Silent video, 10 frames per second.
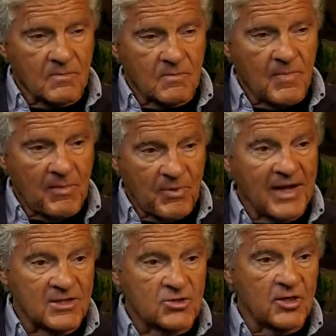my
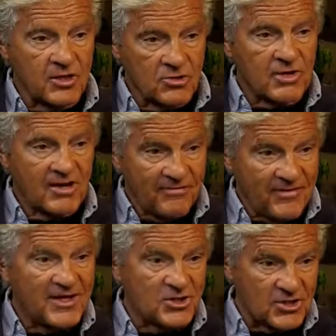plans are to try to
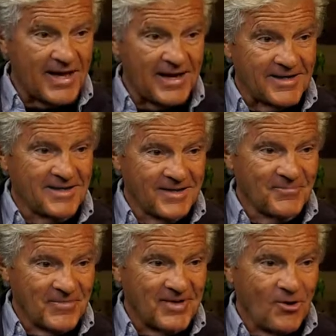finish that,
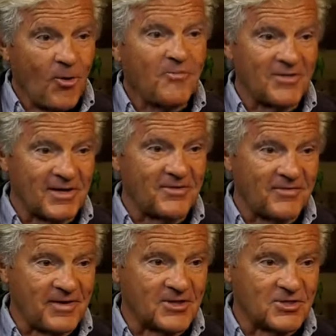hopefully to
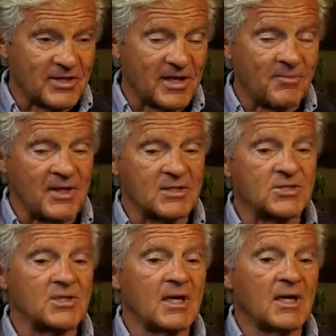finish it. That
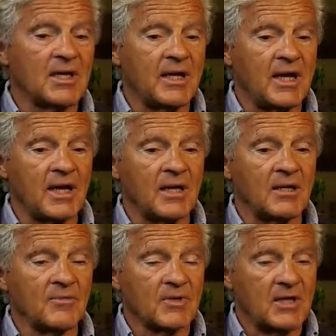means
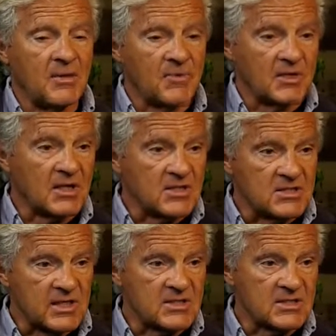keeping the
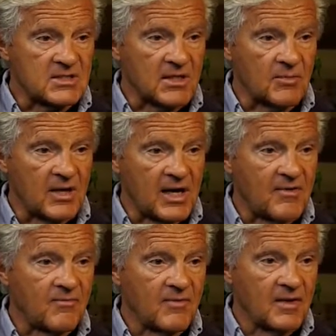consensus that we
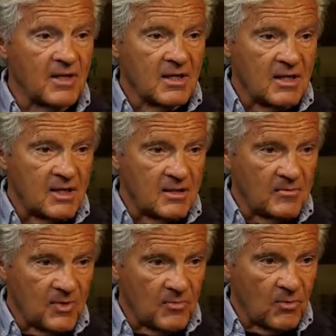have, that
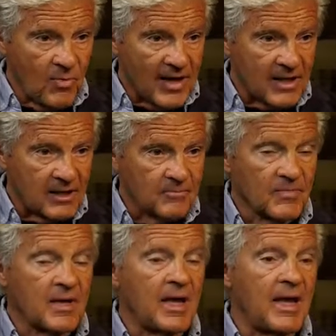people want it,
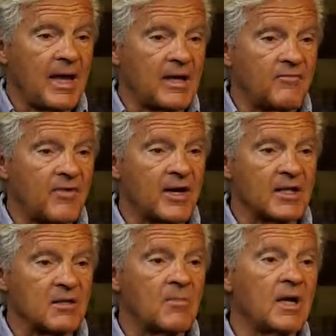and
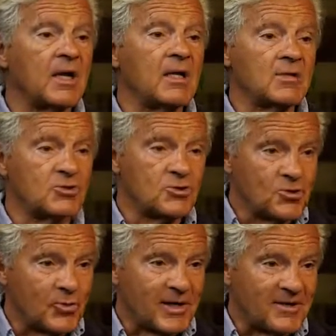finding the money to
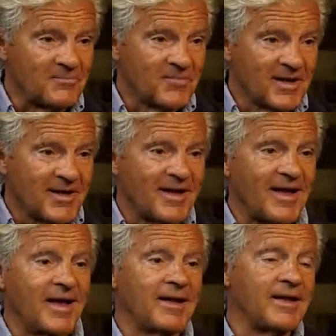do it,
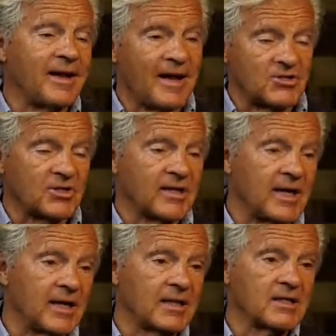and then actually
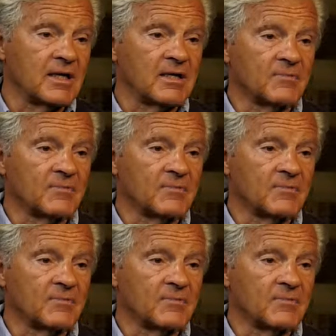getting it done.